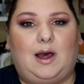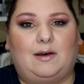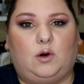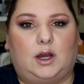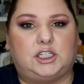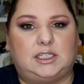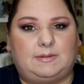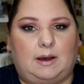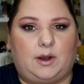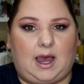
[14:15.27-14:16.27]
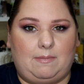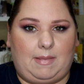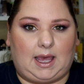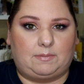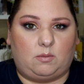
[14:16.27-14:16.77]
have questions about what kind of
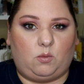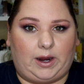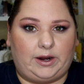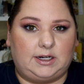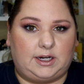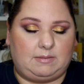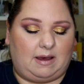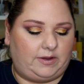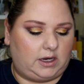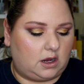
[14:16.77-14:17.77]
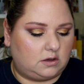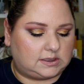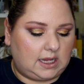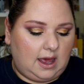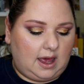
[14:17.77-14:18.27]
makeup I'm wearing in my videos,